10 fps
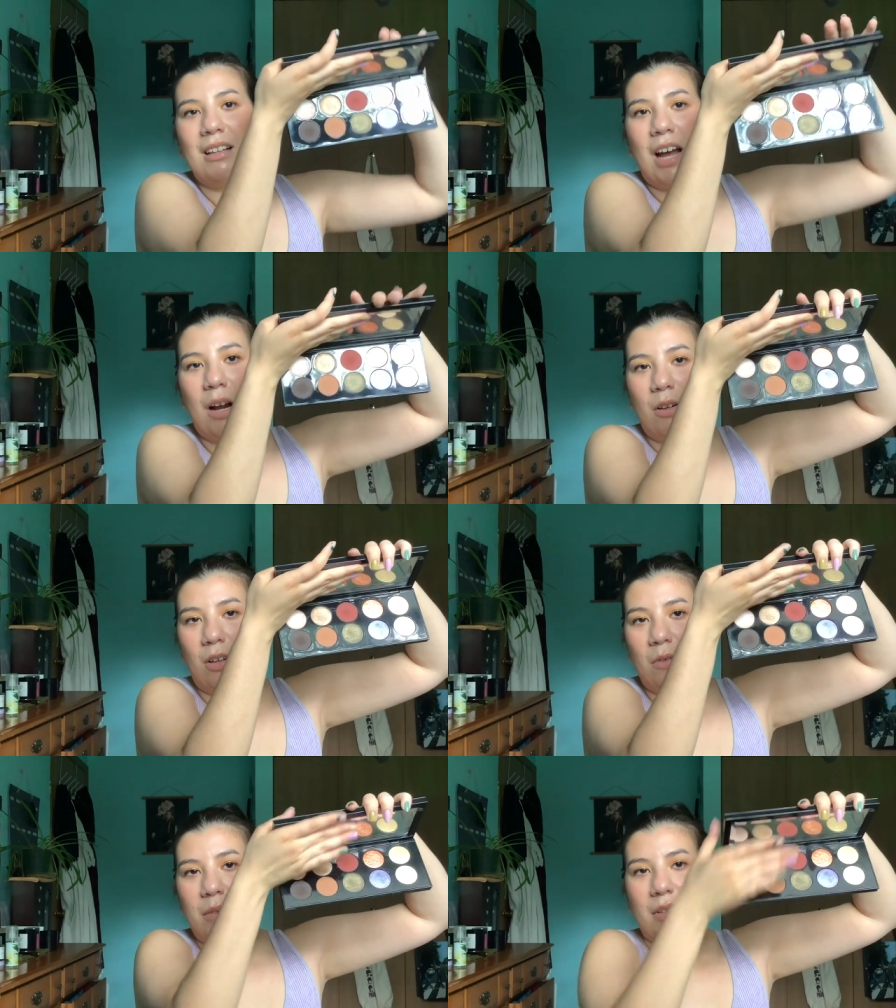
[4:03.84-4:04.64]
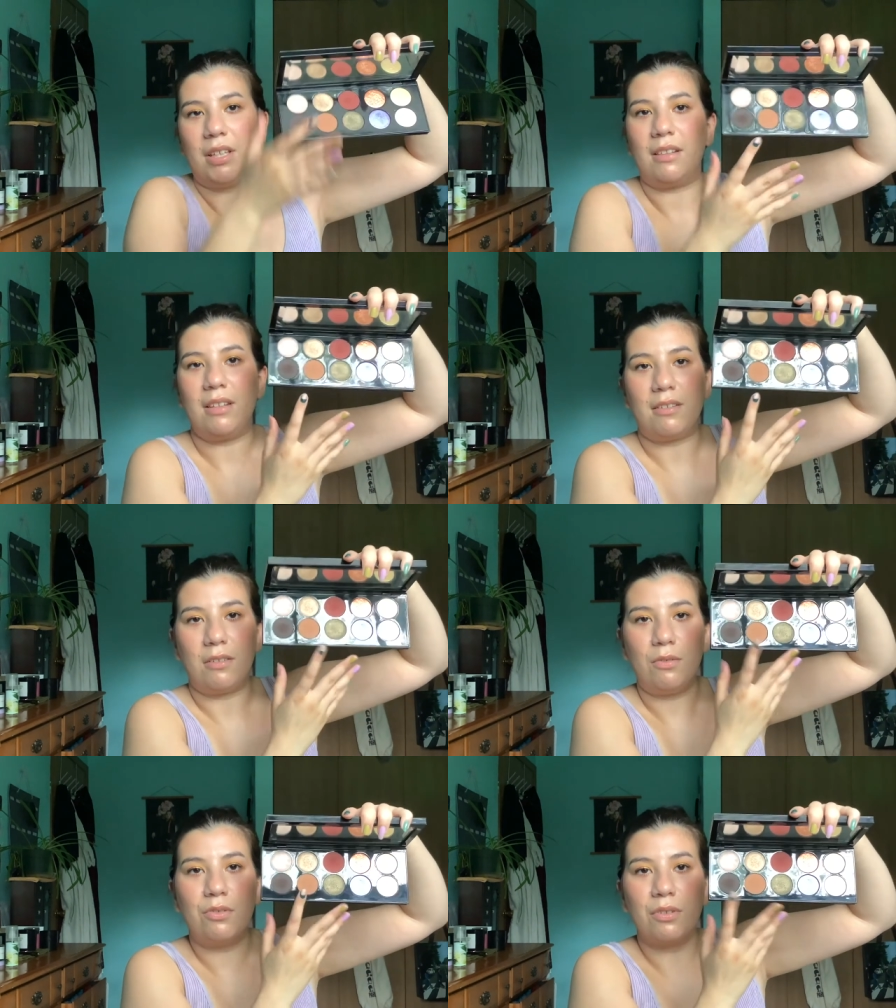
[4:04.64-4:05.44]
I will go in with like these
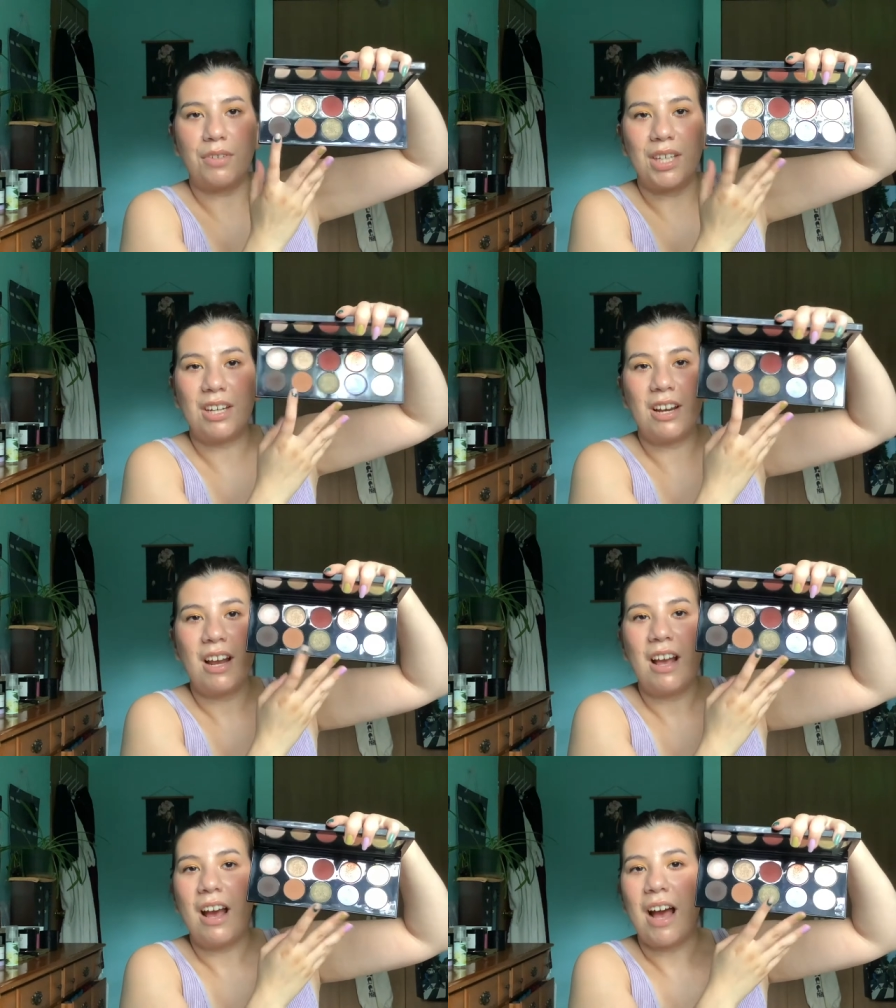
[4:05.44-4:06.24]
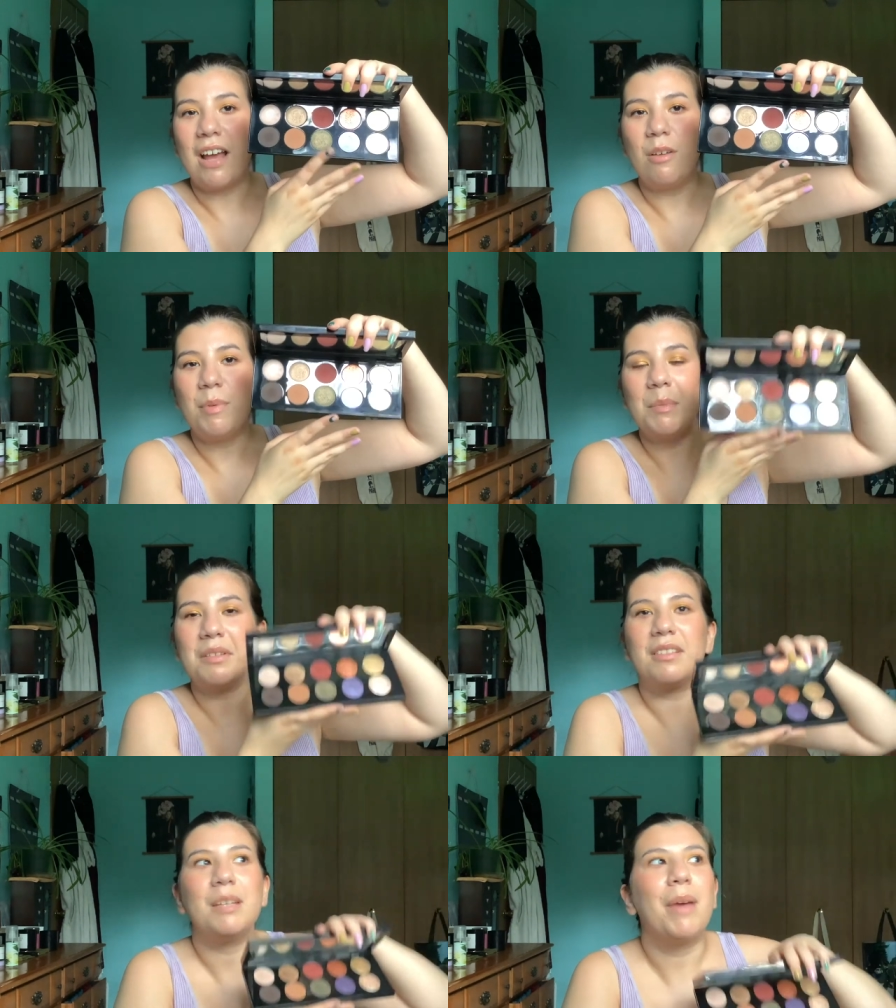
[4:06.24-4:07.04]
neutrals right here. I know people
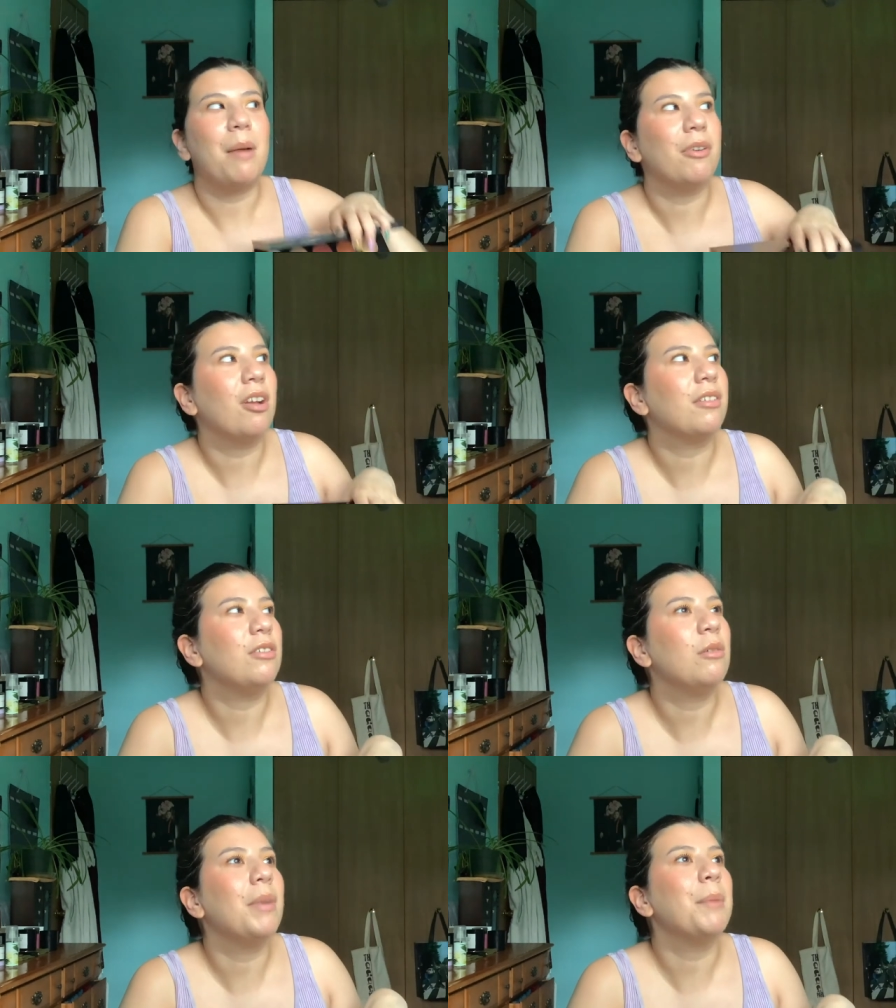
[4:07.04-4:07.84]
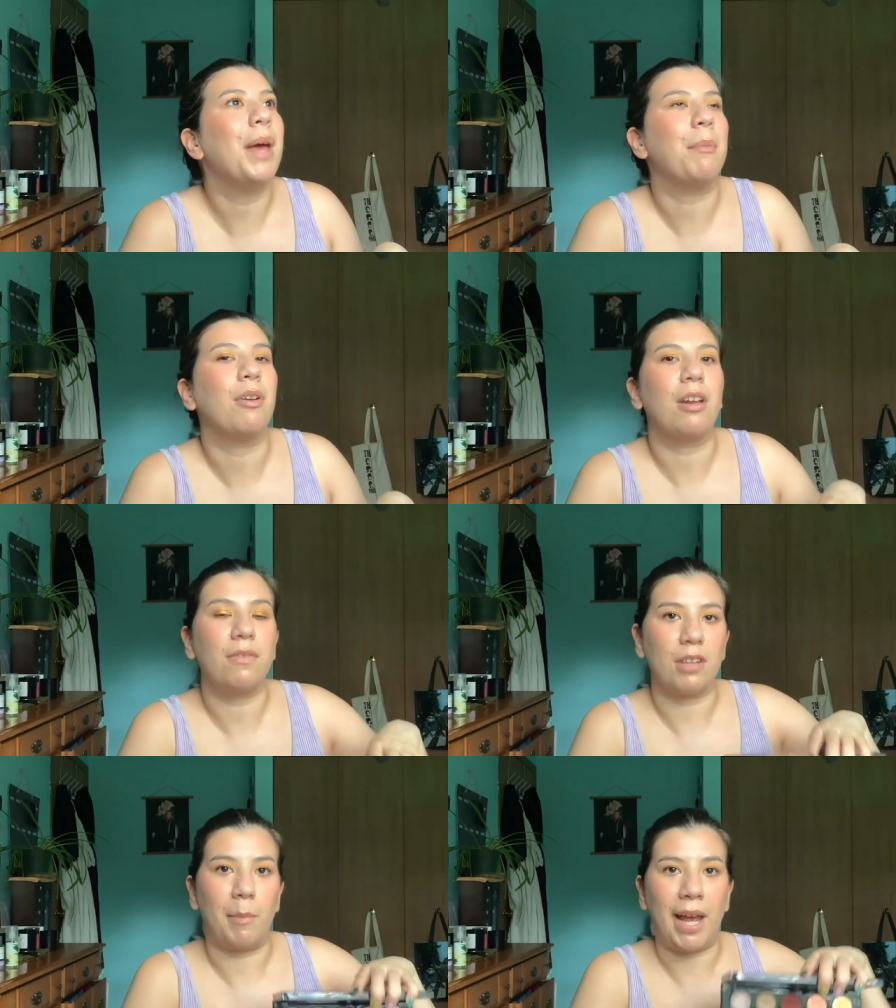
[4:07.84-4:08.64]
say Pat McGrath, you don't buy Pat McGrath
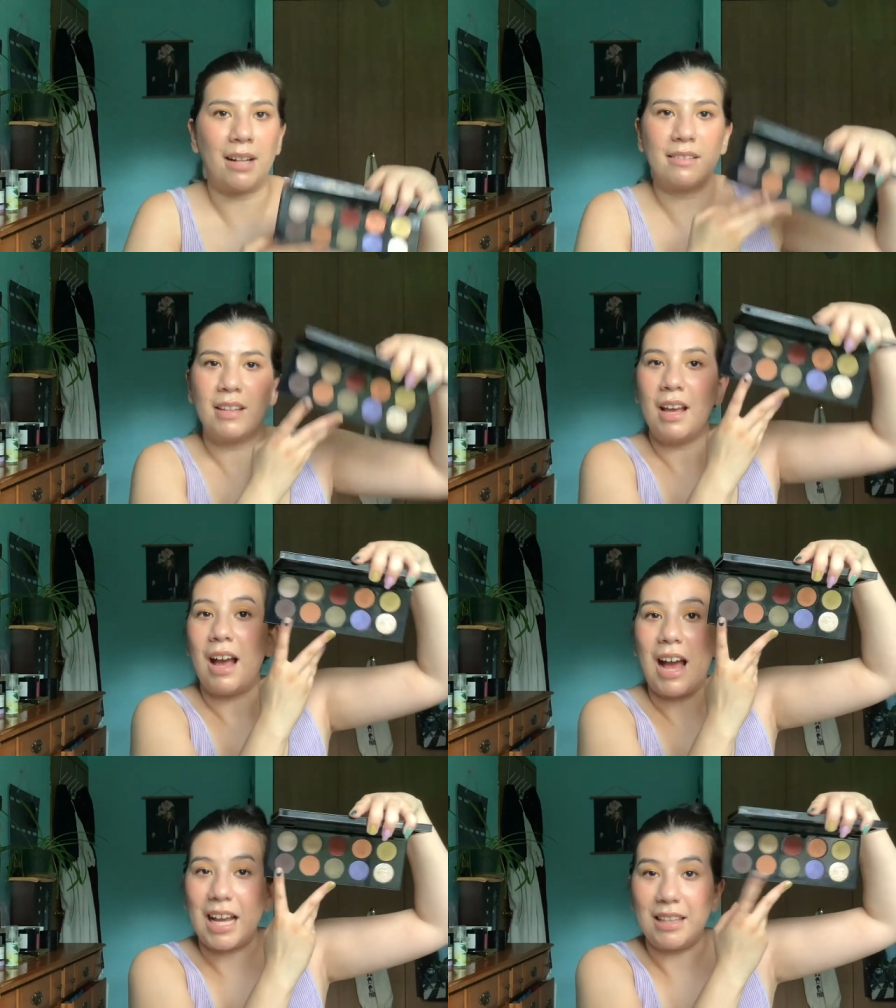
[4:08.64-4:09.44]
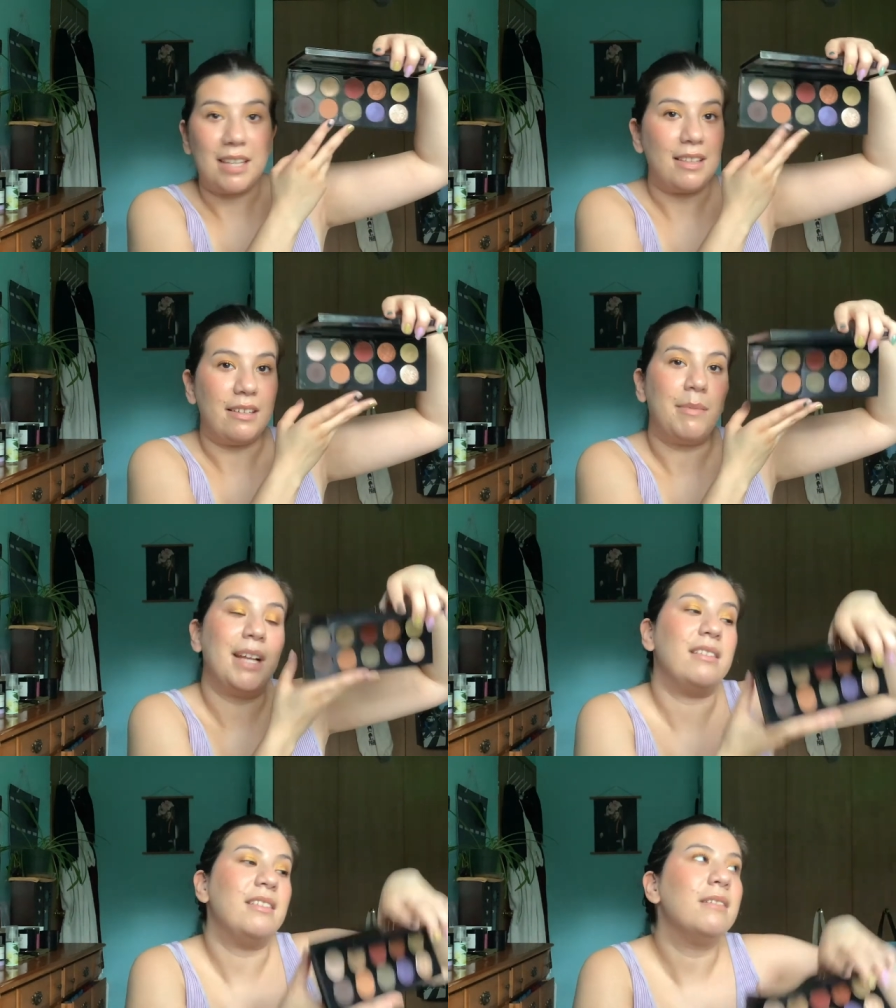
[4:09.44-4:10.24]
for the mattes. I like these
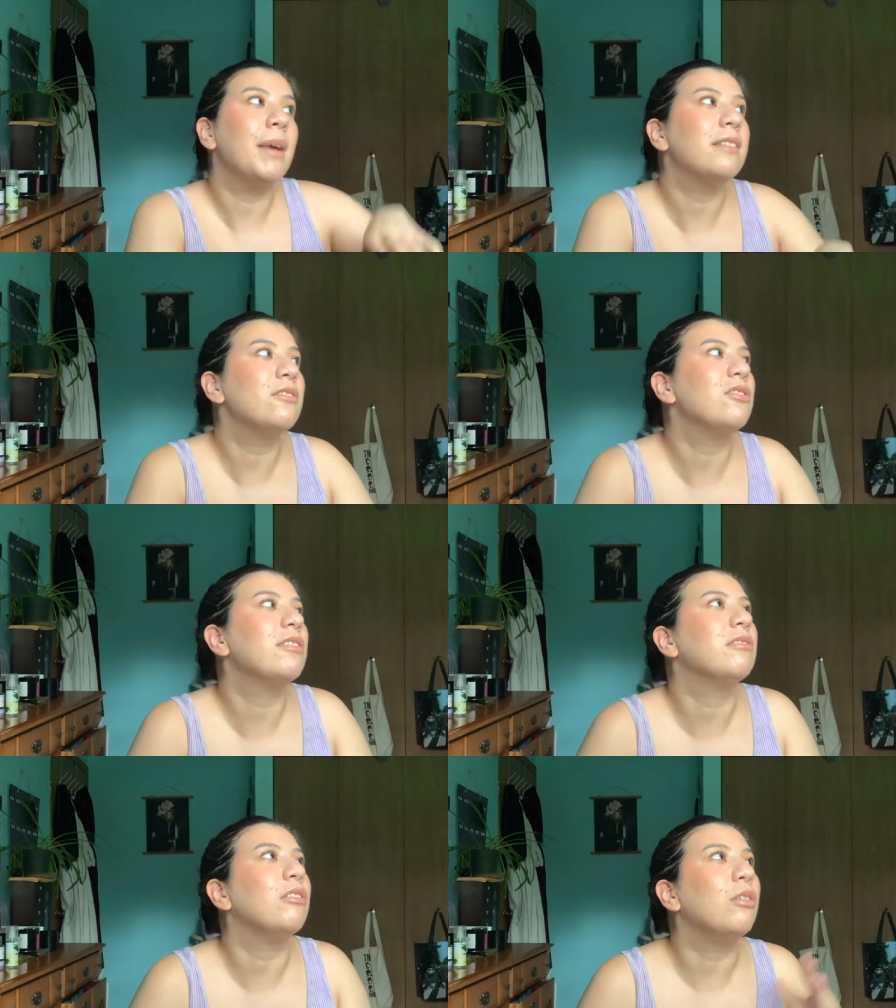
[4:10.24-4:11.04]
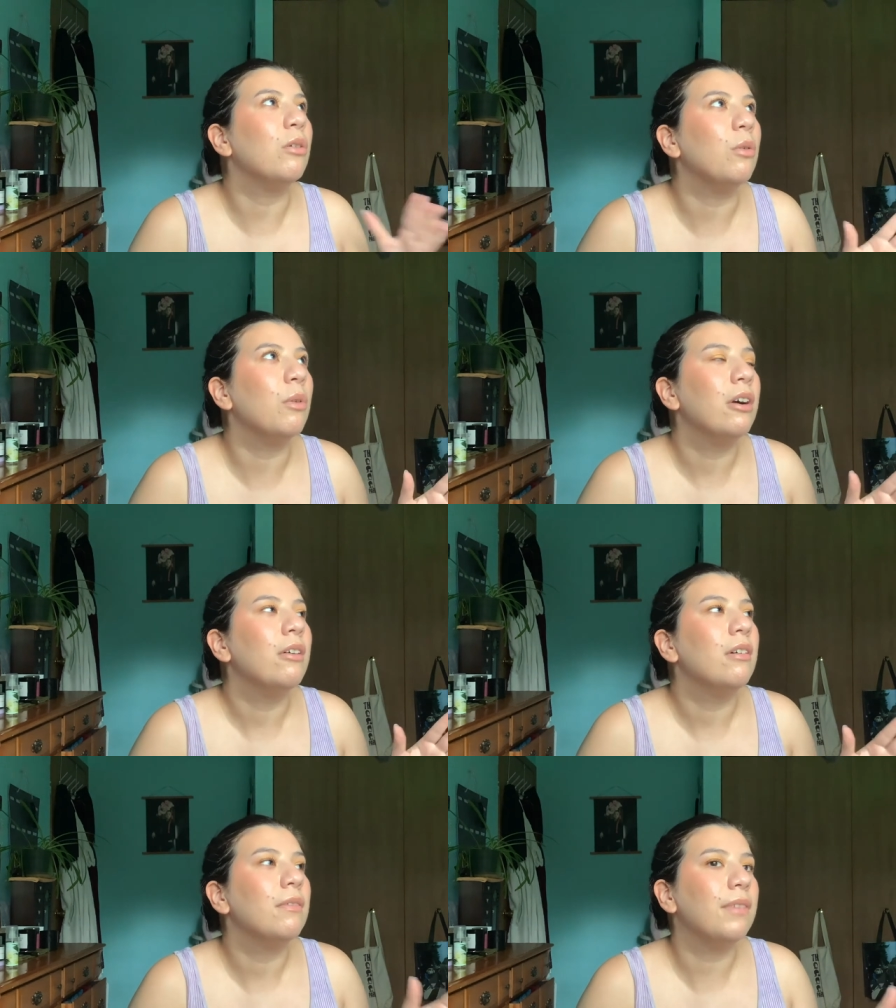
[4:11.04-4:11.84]
mattes. These mattes are just so
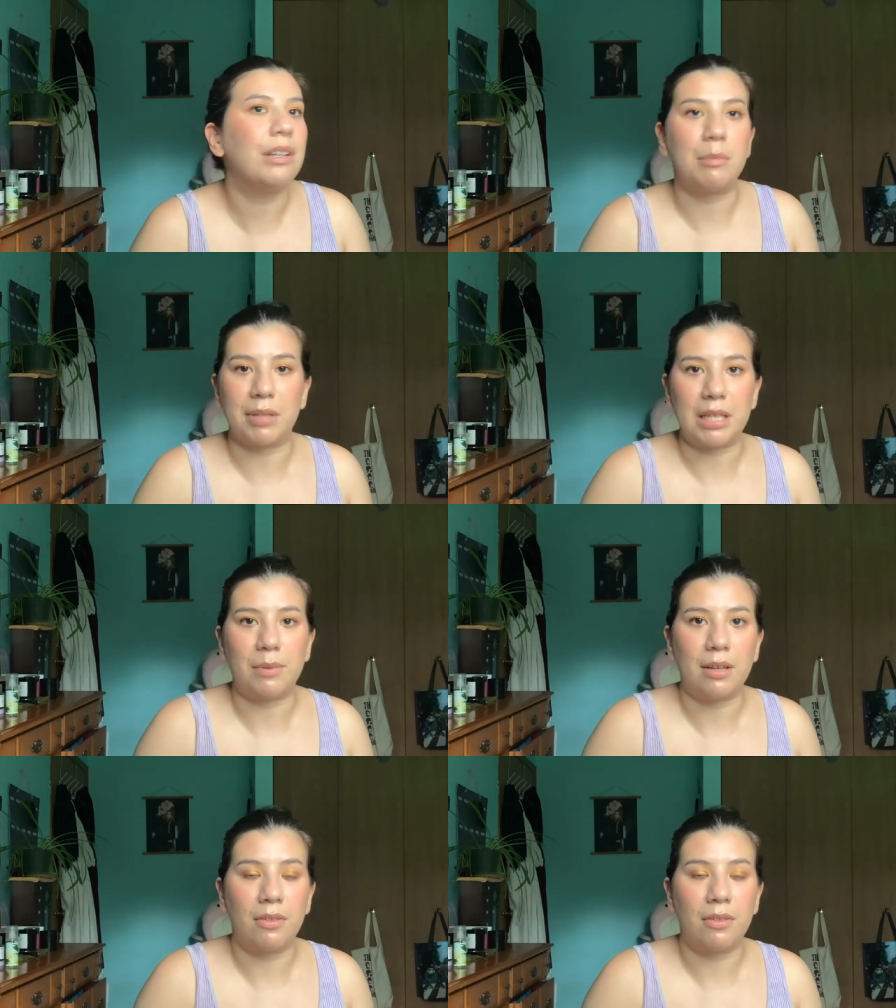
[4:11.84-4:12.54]
fun to play with.